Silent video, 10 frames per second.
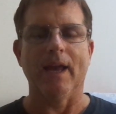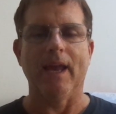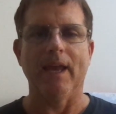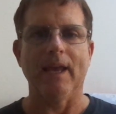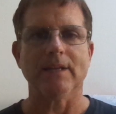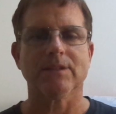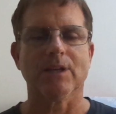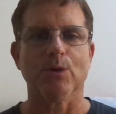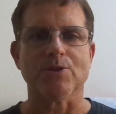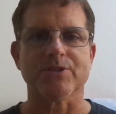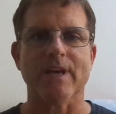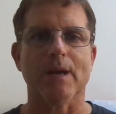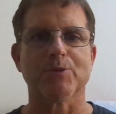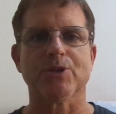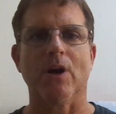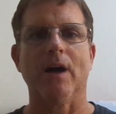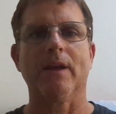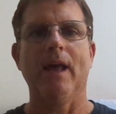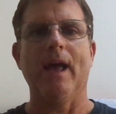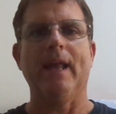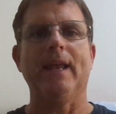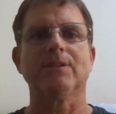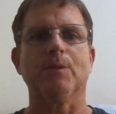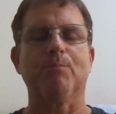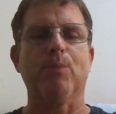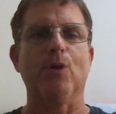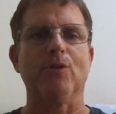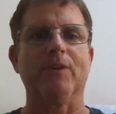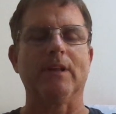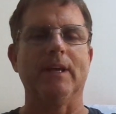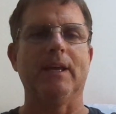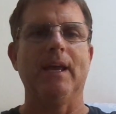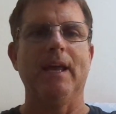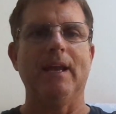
he has to do a setup shot, and he hits it perfectly.